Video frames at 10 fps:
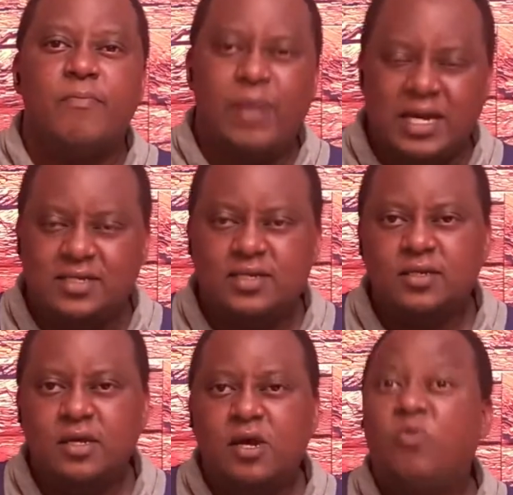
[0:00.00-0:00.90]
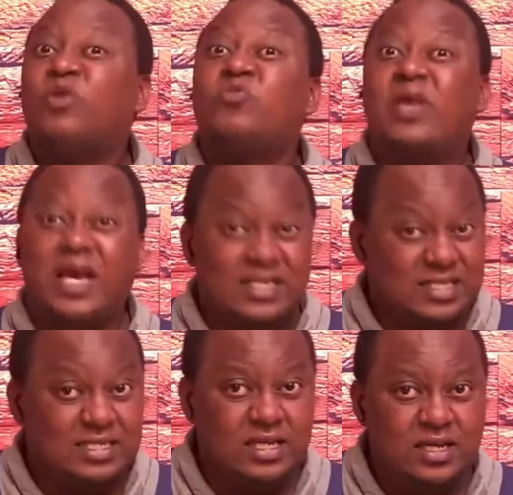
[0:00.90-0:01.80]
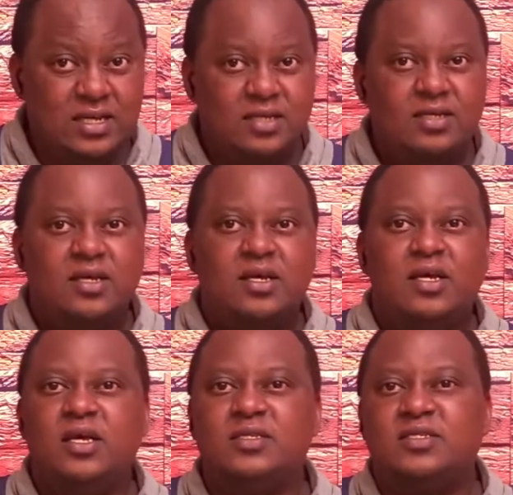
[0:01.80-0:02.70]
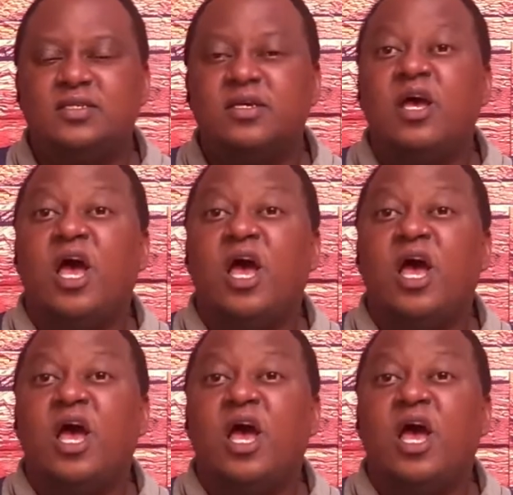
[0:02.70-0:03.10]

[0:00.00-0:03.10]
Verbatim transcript: But what we can see is